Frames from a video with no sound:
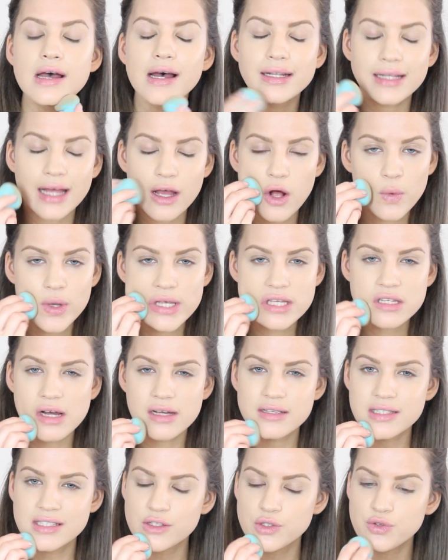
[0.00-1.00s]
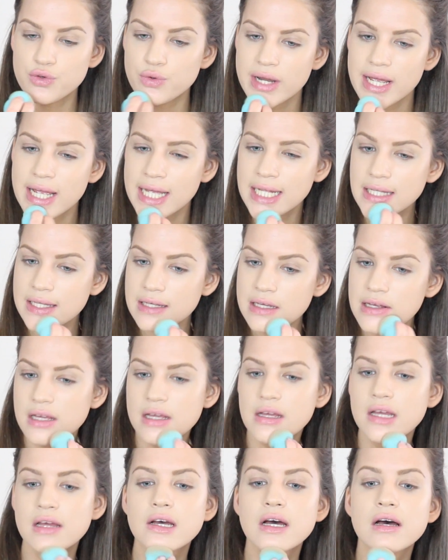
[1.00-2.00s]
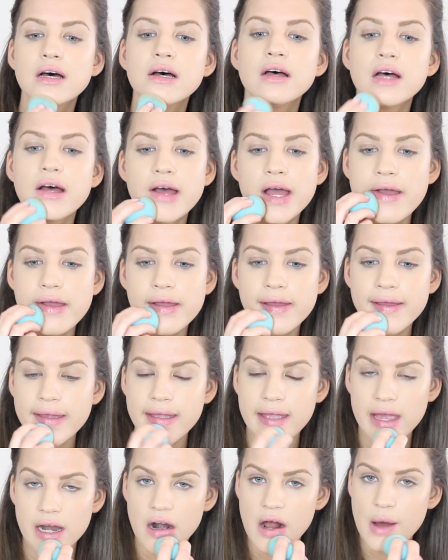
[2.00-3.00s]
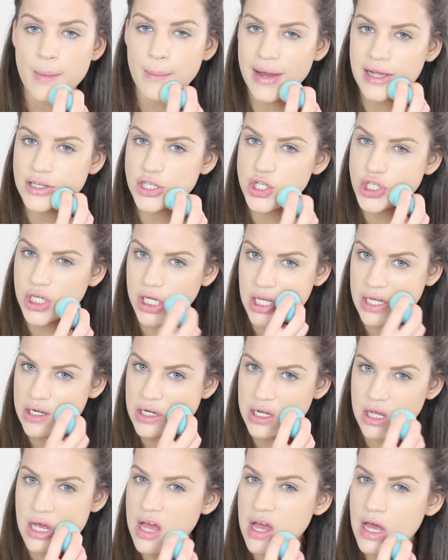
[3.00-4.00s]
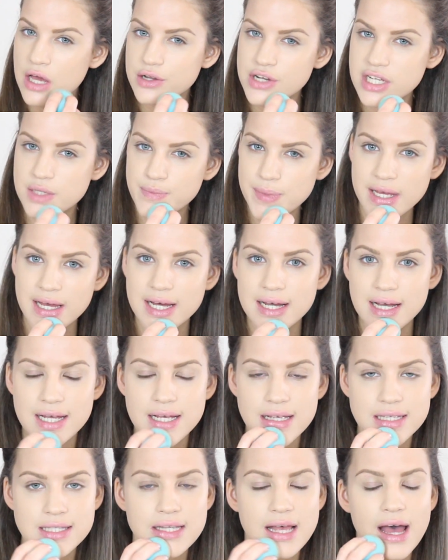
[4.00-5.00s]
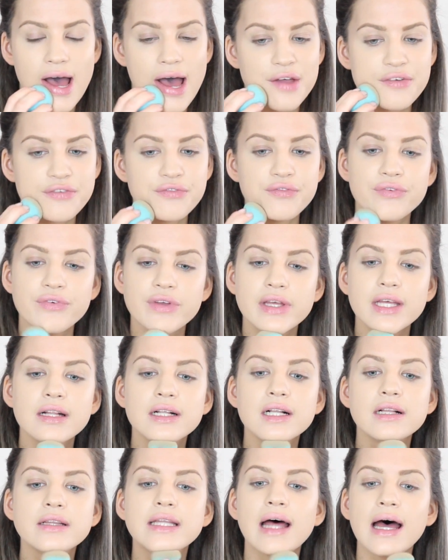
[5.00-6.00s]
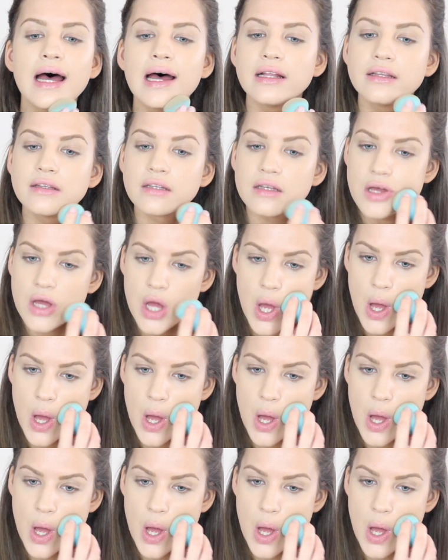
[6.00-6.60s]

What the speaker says: And I always concentrate here on my chin just because I feel that